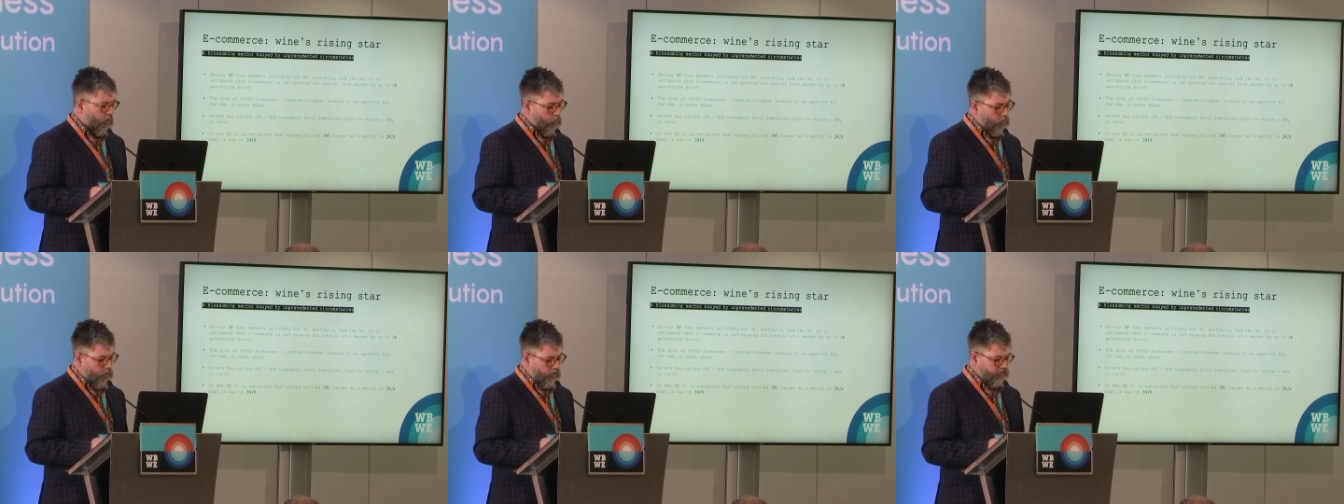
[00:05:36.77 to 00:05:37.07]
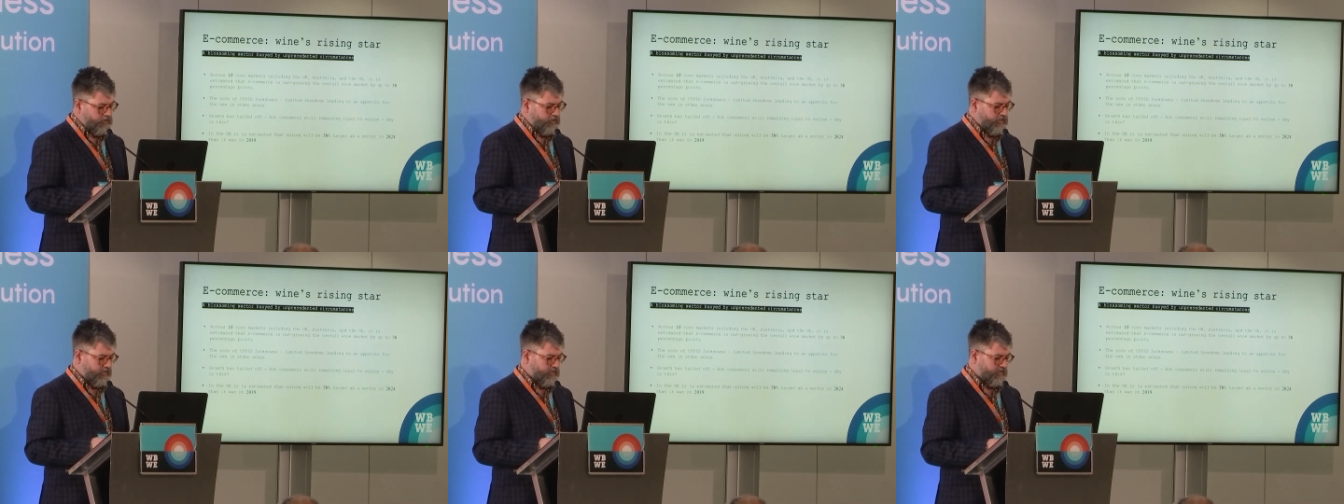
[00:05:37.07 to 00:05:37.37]

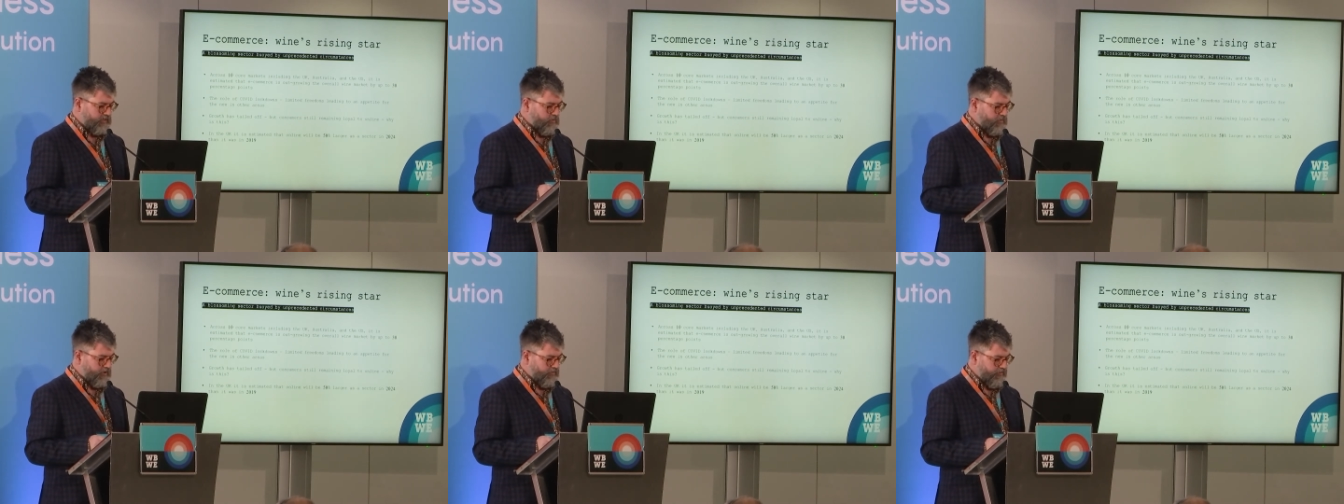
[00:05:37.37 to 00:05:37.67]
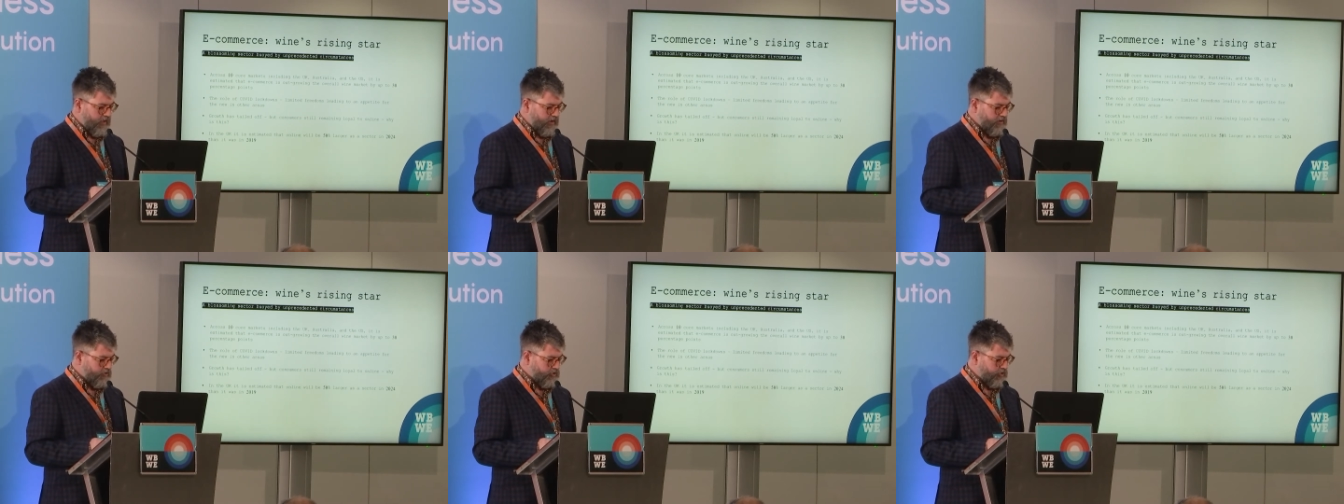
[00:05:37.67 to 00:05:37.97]
wanted some
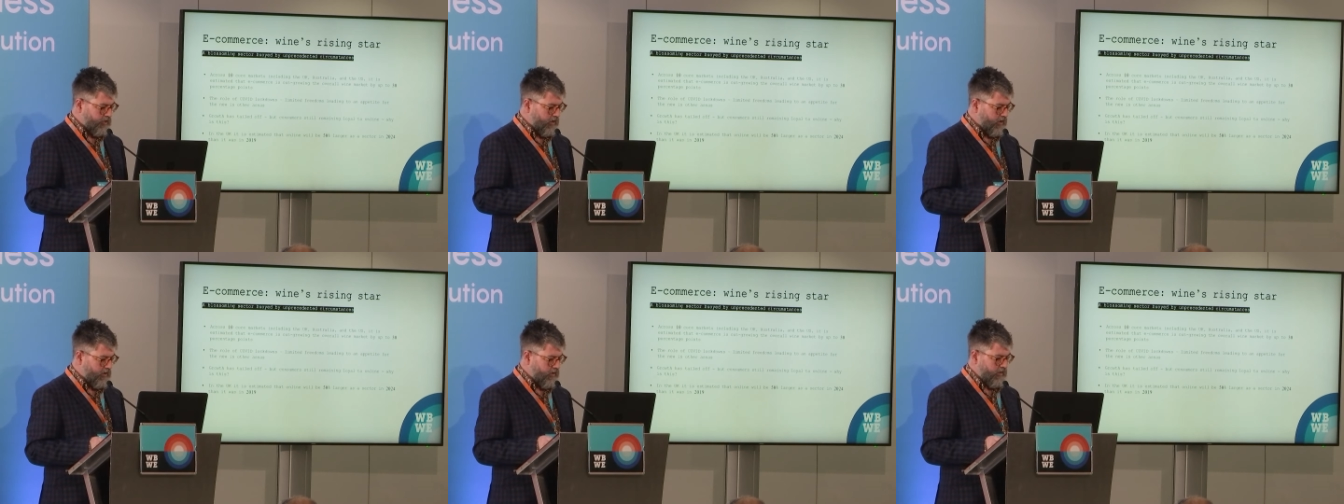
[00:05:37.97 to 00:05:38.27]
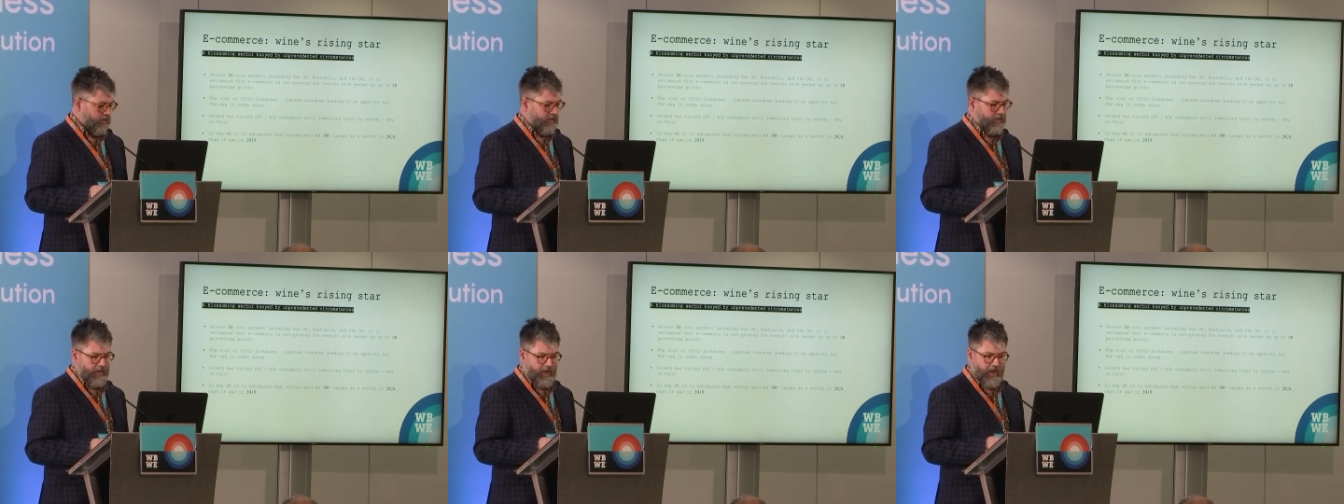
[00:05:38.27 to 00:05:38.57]
adventure,
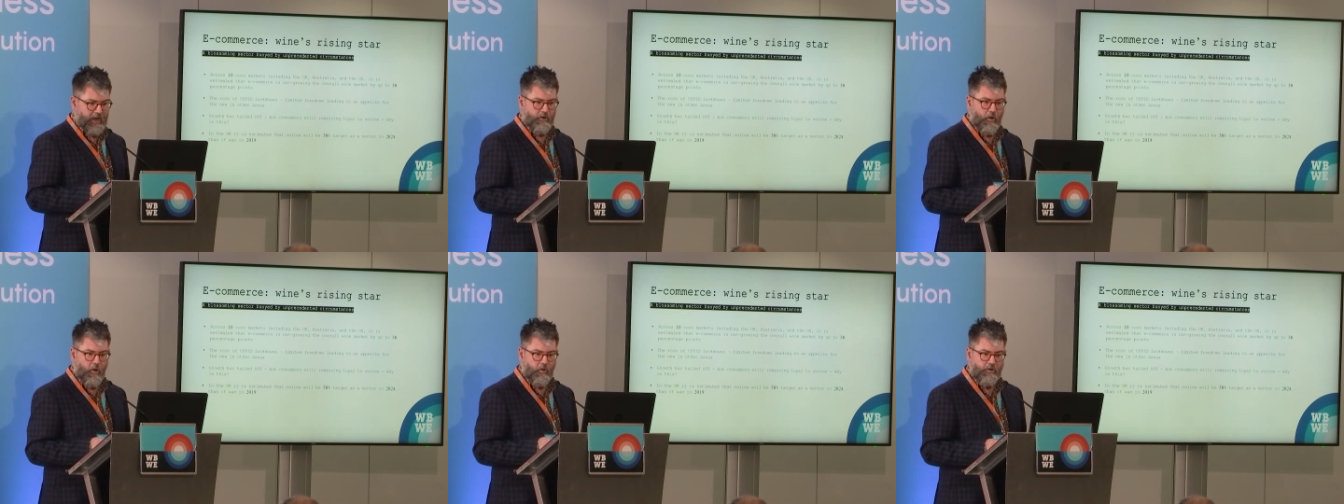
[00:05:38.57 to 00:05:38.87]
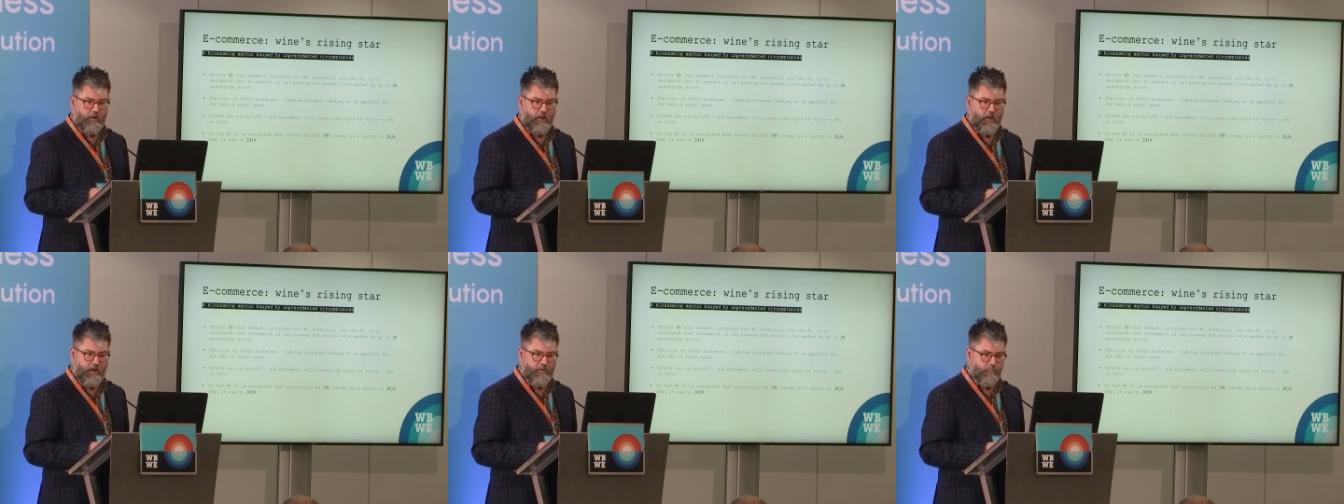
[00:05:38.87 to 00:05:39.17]
and
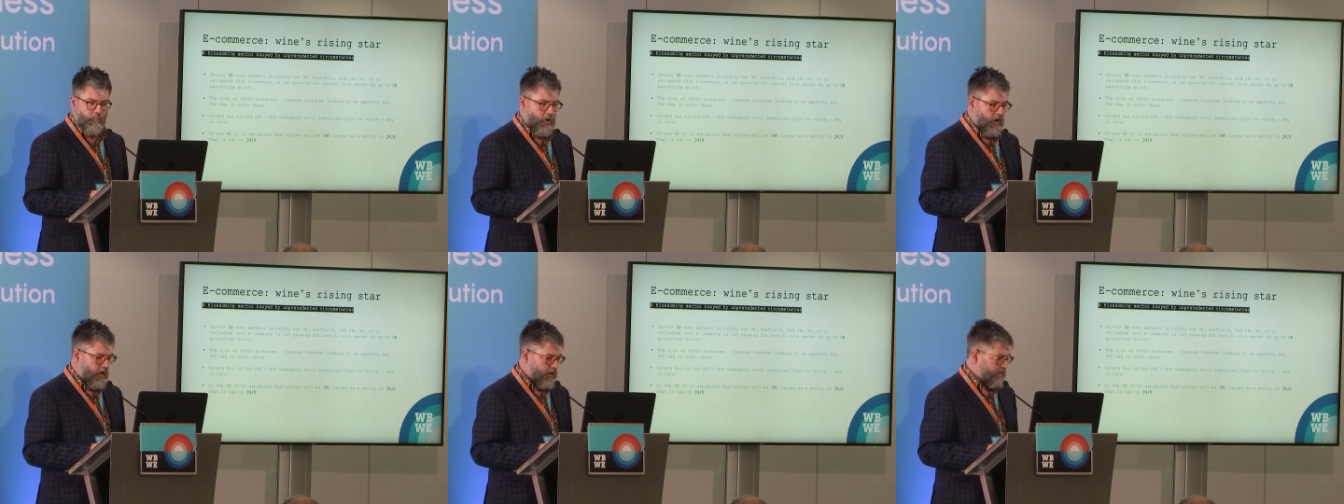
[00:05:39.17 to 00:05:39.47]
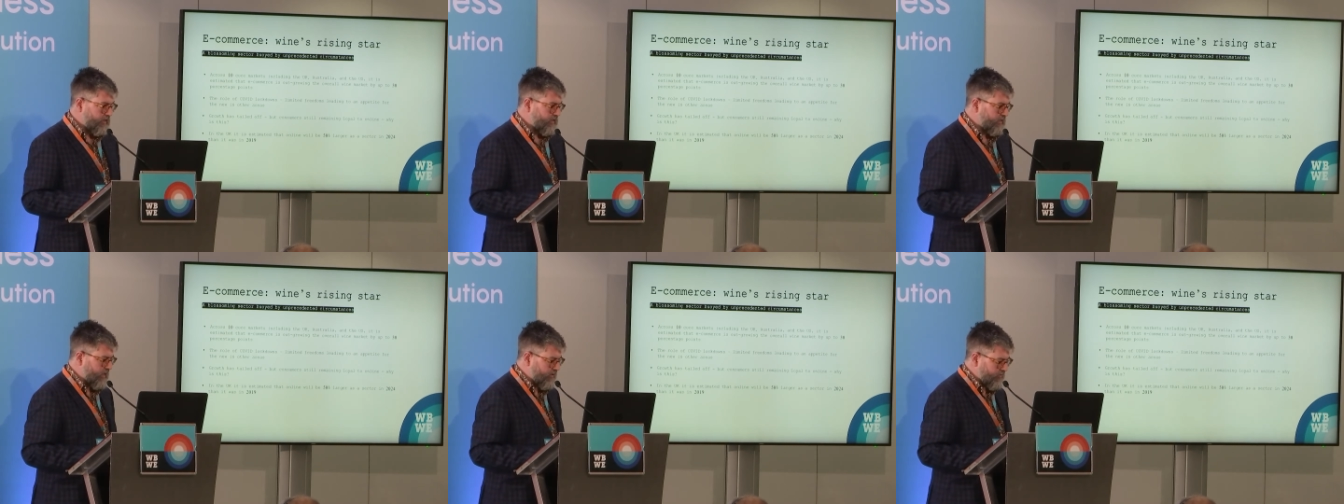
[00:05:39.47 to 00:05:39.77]
online wine
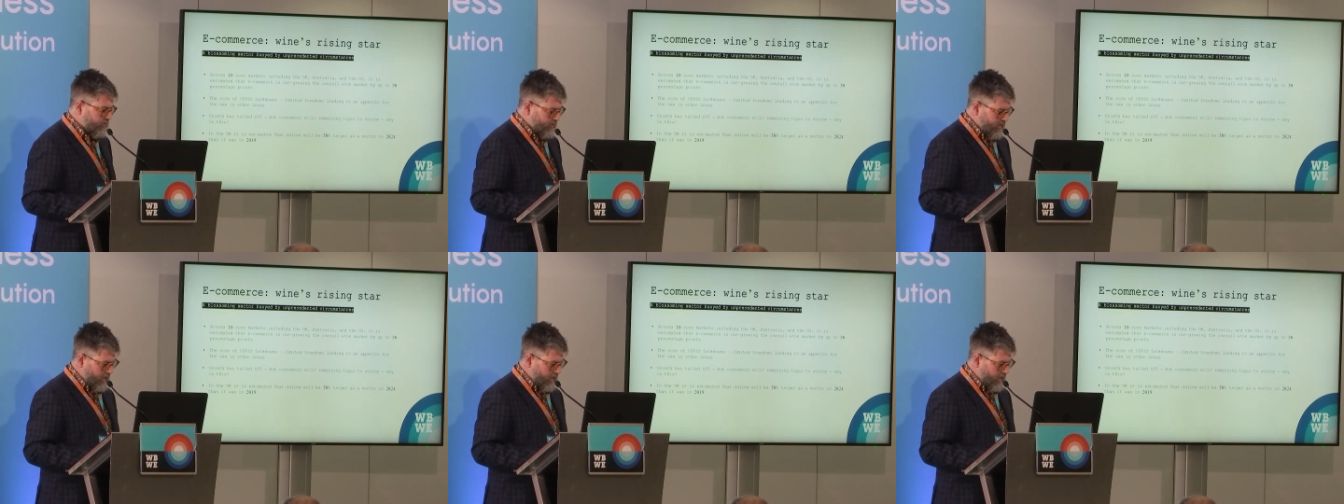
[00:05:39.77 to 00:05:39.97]
has given